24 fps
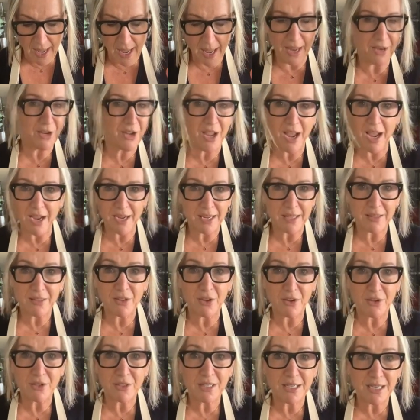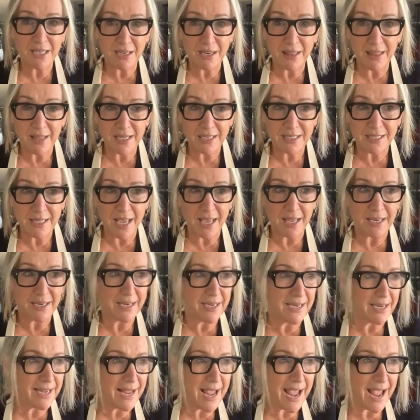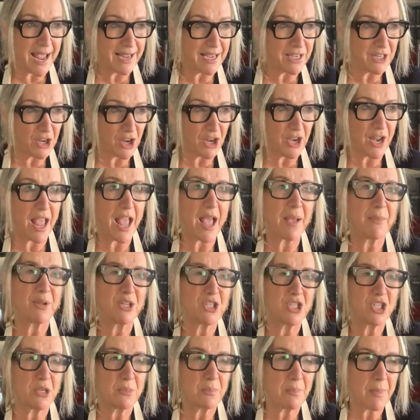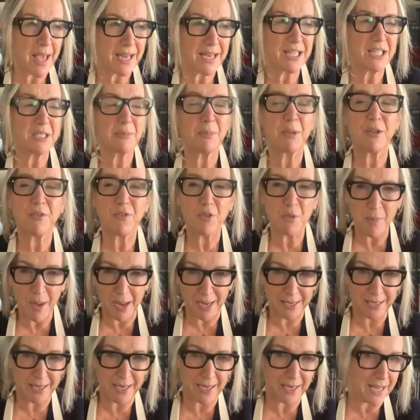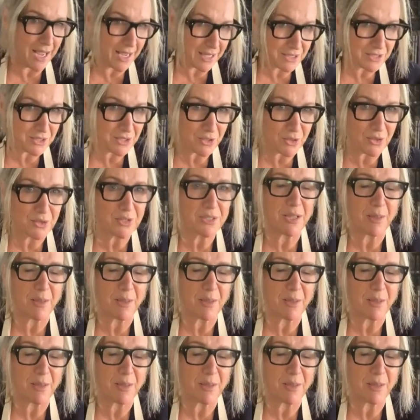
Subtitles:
And you can't get those little things out. In a cake, I don't know how much it matters, but if you're making a custard or